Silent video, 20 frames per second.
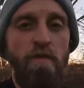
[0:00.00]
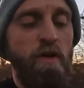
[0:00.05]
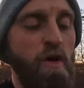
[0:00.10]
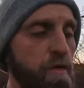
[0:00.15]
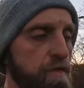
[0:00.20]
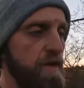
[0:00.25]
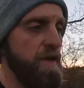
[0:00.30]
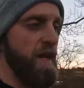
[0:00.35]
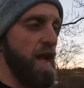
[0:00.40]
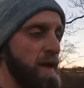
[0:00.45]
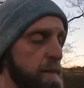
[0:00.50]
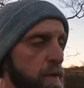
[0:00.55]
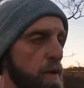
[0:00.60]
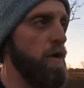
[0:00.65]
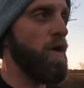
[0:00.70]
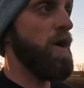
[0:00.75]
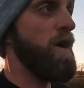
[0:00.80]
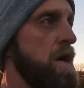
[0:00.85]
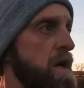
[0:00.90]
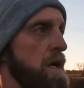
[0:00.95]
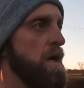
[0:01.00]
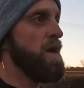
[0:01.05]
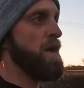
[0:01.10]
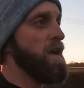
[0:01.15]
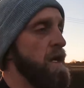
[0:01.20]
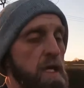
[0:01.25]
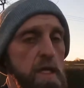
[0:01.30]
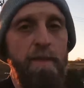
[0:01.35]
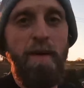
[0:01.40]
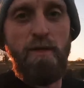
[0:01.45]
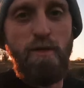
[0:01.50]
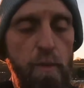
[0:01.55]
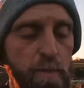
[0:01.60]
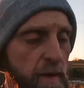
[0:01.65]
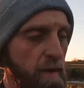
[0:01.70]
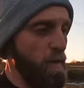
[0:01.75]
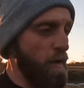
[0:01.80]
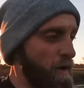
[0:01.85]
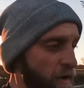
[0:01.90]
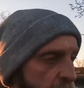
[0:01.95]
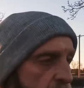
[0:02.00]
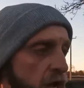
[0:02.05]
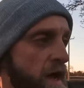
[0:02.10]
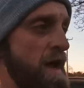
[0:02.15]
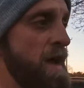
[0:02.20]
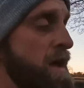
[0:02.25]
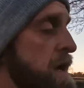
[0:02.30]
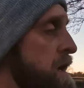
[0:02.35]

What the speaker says: Recovery Day, but you might as well pick one